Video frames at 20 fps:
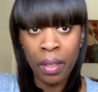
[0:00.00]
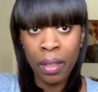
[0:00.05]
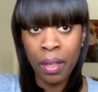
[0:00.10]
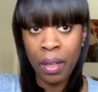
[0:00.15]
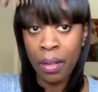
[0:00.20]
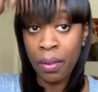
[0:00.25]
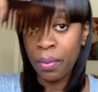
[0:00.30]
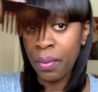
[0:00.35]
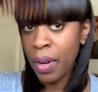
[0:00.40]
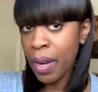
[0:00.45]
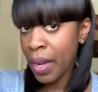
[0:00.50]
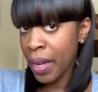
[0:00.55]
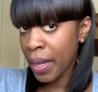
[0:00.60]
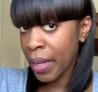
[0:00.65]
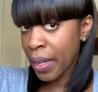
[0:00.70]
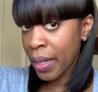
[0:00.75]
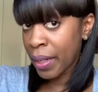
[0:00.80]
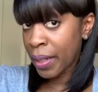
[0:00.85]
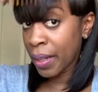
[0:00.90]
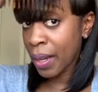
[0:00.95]
All
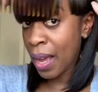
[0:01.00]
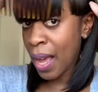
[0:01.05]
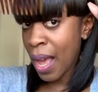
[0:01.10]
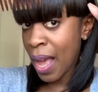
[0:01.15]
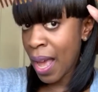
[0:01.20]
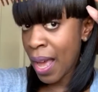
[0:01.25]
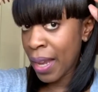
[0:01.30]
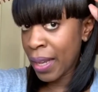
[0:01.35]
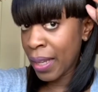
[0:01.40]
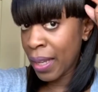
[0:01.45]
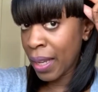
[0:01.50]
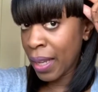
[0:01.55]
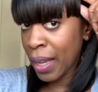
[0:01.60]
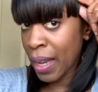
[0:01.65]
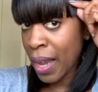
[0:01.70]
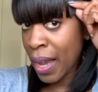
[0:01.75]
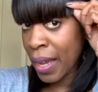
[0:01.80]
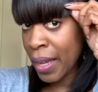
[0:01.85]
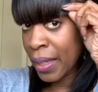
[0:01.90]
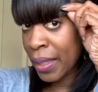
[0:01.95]
right. I
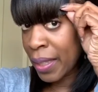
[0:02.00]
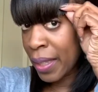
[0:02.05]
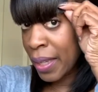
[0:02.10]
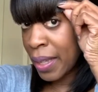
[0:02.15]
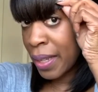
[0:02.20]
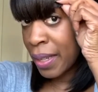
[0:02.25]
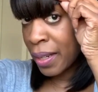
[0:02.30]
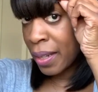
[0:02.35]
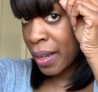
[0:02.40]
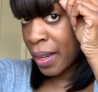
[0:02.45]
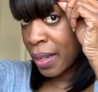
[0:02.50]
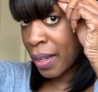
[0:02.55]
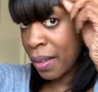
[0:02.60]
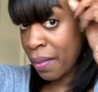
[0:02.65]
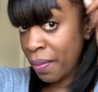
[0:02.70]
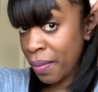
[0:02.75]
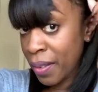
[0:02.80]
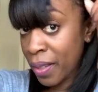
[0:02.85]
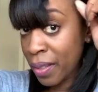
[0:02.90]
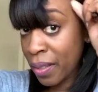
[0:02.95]
like it. And
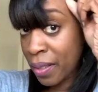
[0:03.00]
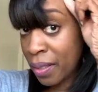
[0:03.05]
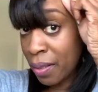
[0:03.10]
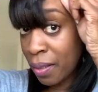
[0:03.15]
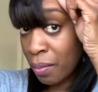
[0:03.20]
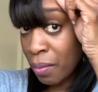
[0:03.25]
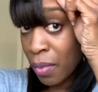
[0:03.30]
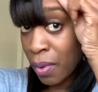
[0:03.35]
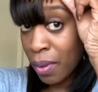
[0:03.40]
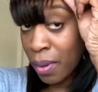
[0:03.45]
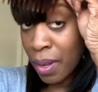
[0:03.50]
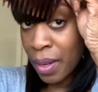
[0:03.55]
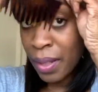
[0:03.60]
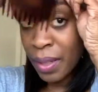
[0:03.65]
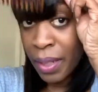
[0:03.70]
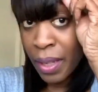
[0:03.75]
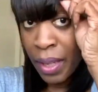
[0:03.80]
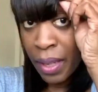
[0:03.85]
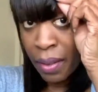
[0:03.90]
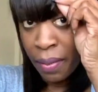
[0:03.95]
if it's
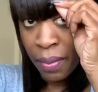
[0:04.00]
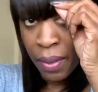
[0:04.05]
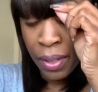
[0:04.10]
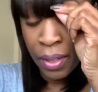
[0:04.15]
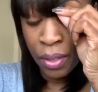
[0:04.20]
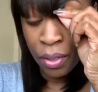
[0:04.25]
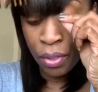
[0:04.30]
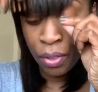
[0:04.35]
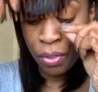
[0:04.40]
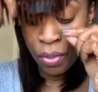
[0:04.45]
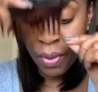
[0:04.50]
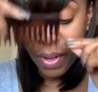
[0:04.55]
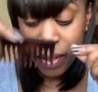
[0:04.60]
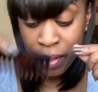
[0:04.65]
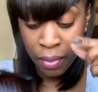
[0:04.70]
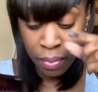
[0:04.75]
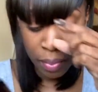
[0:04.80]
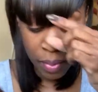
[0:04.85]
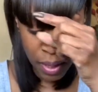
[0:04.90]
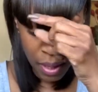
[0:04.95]
uneven,
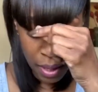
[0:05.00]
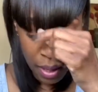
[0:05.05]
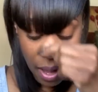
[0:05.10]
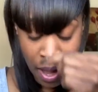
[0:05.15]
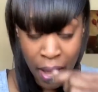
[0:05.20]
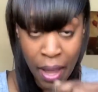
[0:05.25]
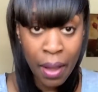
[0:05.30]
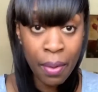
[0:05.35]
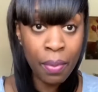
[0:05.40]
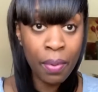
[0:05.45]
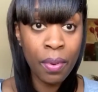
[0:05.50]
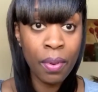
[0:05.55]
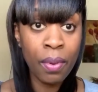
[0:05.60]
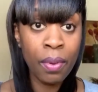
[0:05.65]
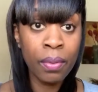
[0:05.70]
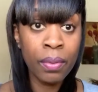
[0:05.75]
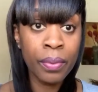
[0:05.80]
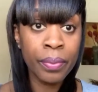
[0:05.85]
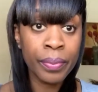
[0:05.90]
trust me, I will